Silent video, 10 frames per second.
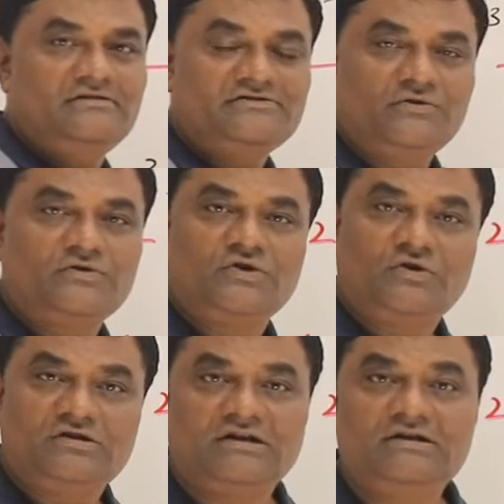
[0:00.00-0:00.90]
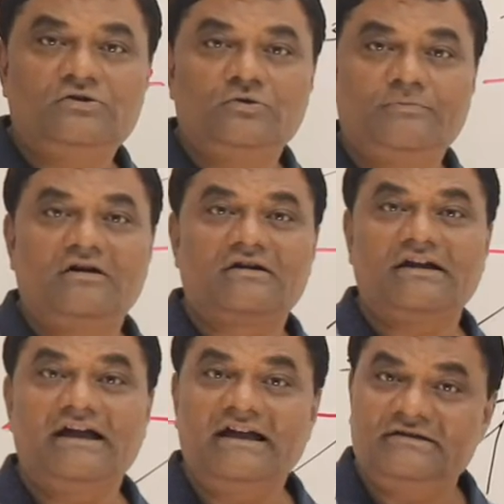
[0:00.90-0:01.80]
So total 2
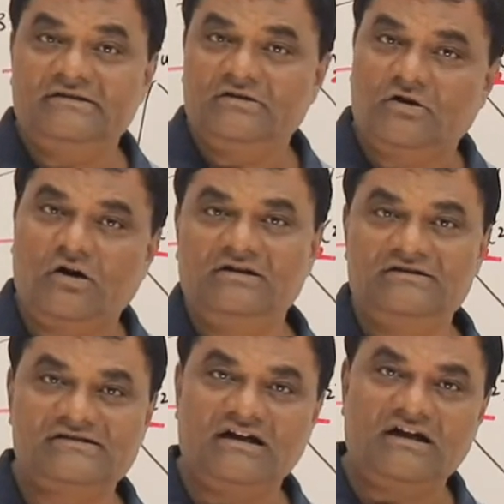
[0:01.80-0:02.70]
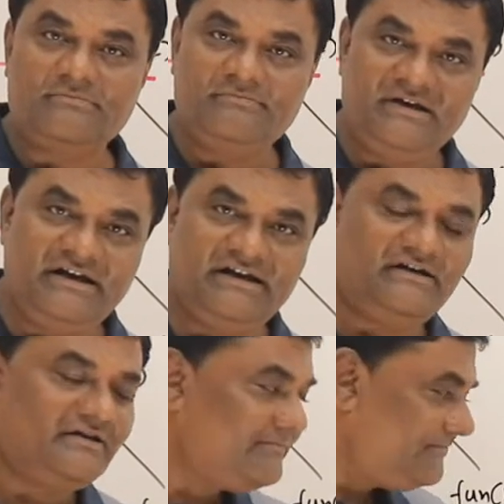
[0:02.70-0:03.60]
power n calls are
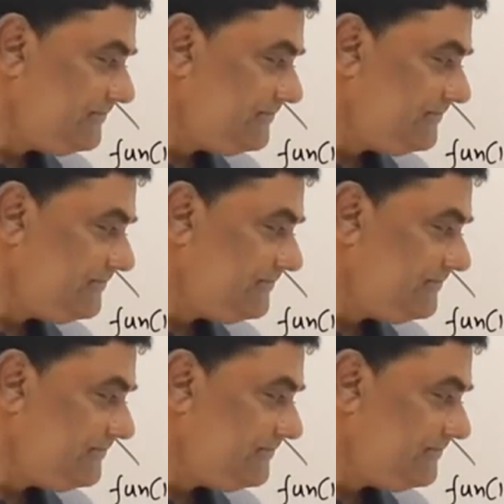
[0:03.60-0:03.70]
made.